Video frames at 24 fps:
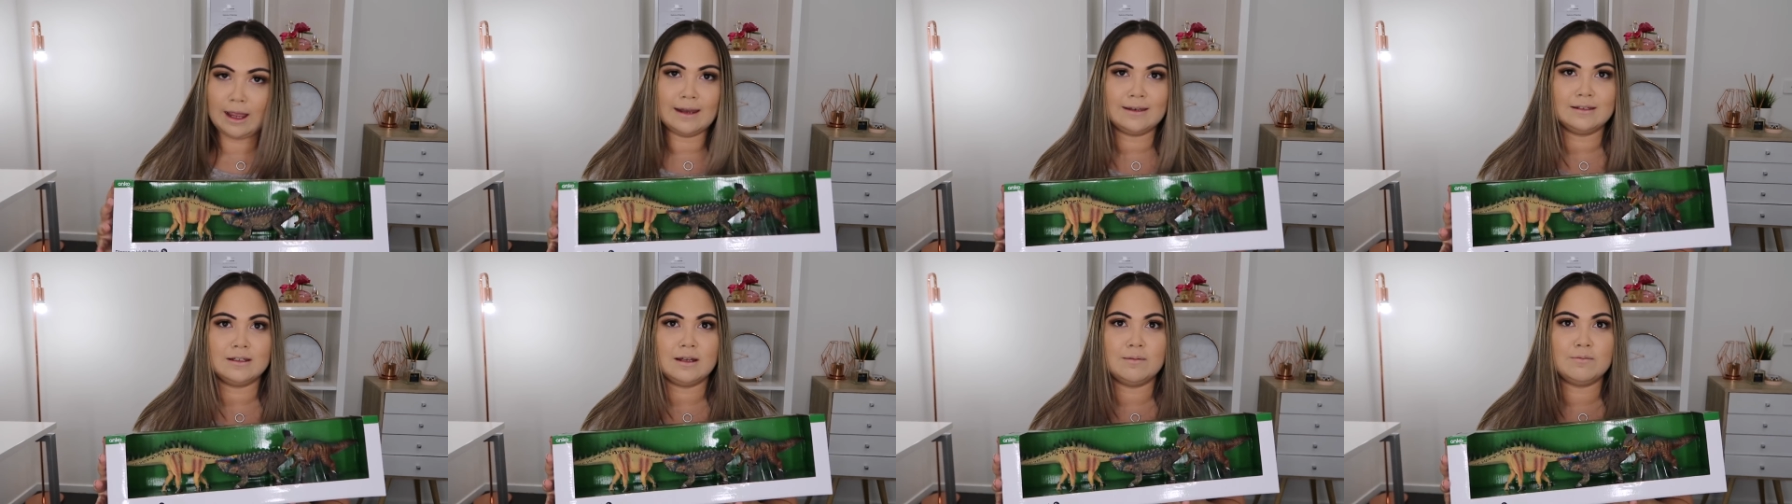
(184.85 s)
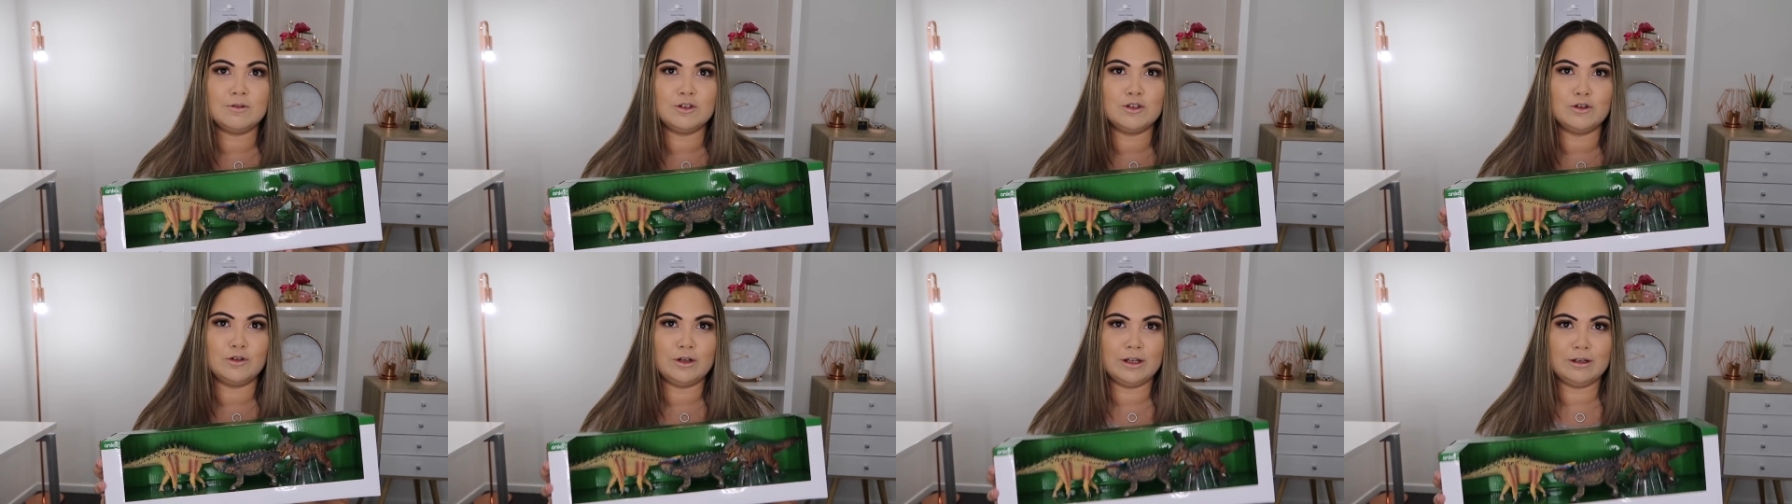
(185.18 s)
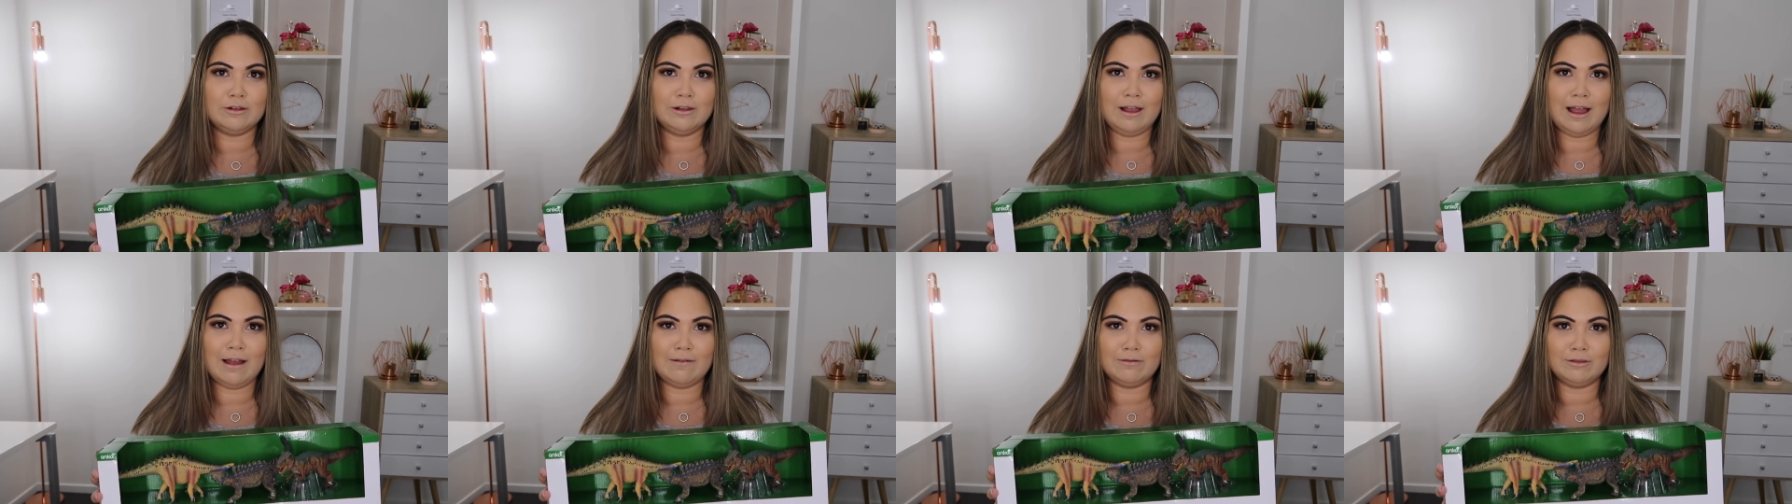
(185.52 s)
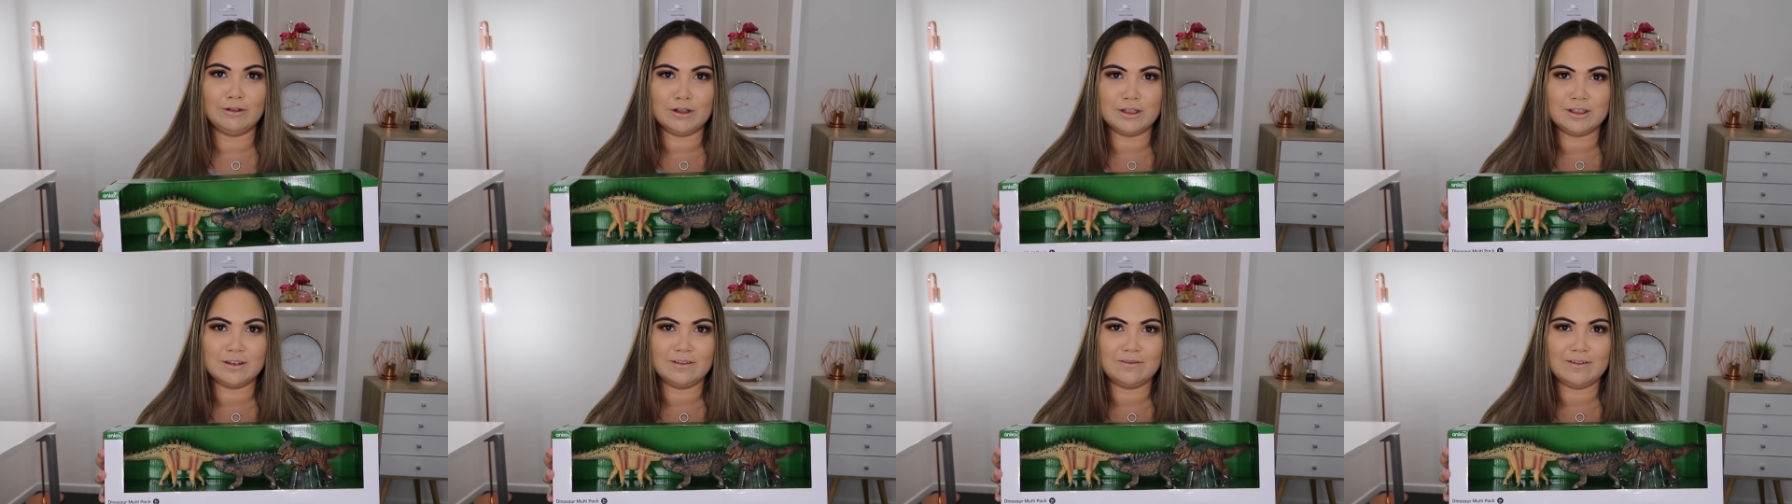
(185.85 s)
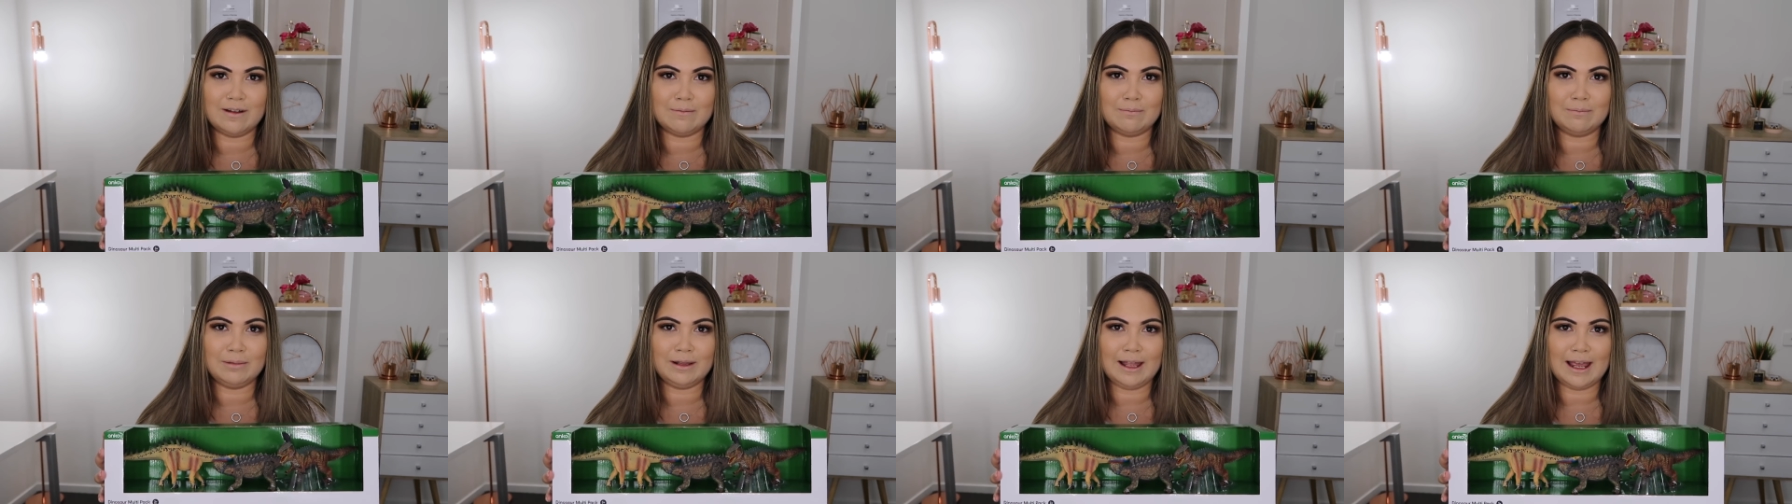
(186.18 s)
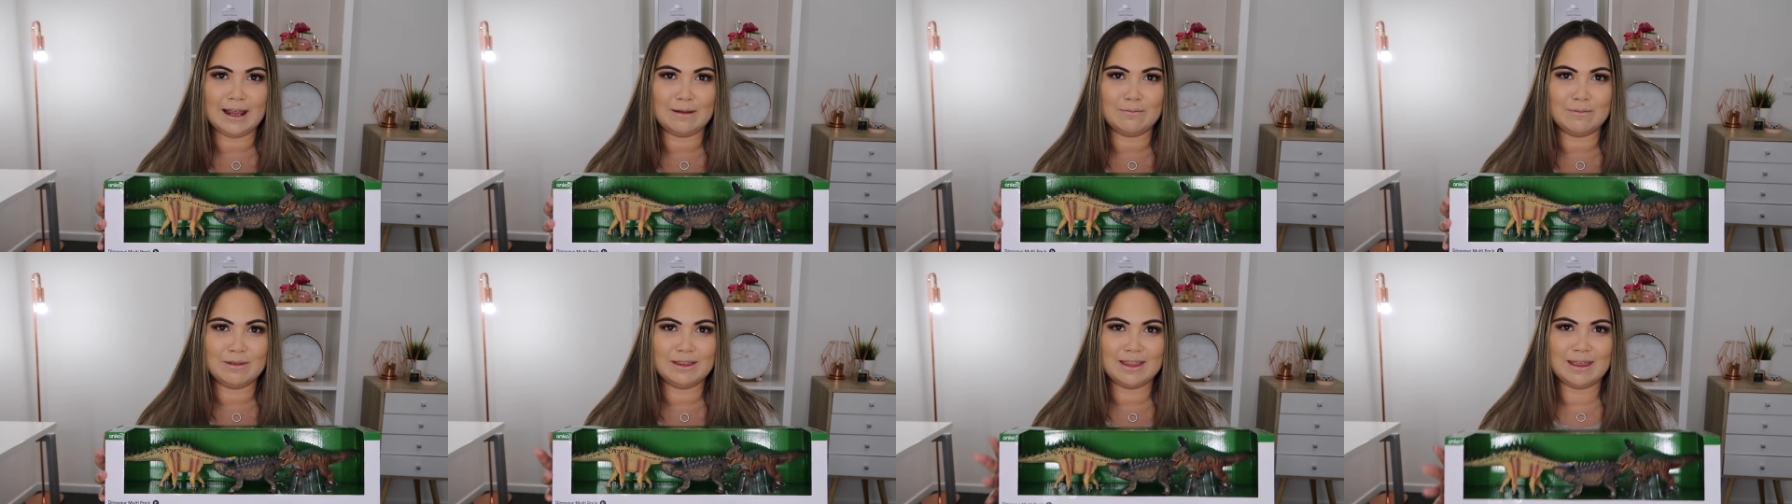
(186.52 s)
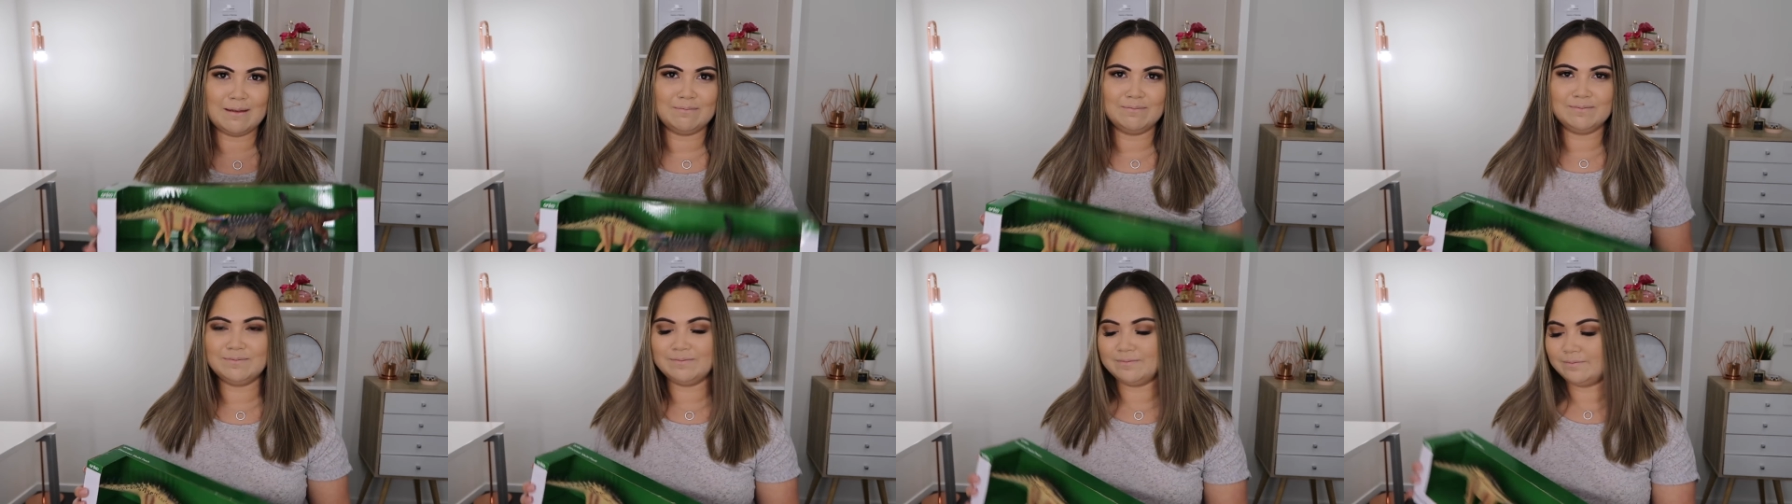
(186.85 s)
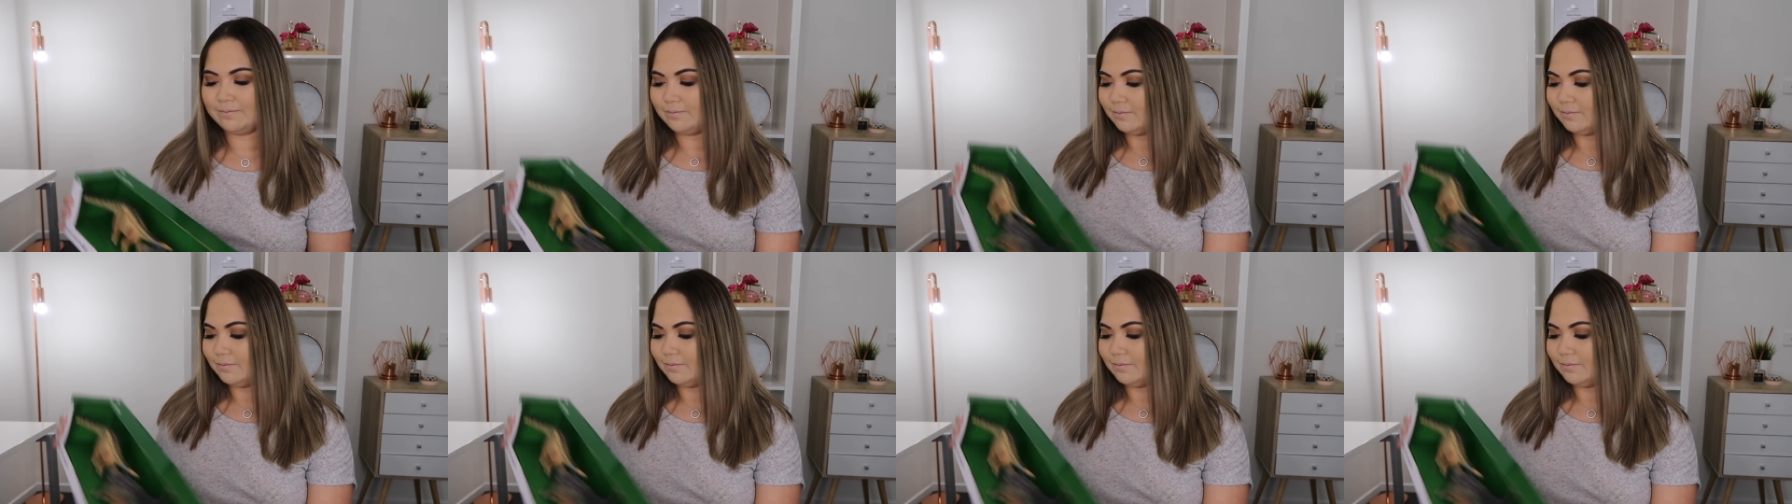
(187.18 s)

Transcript: and I'm sure he'll have lots of fun playing with them